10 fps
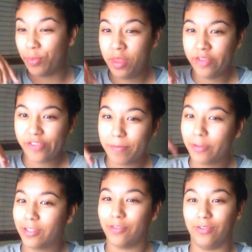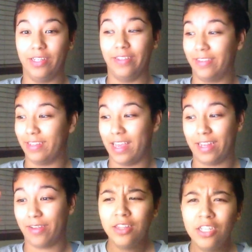This episode is like,
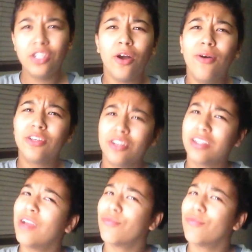the show is just like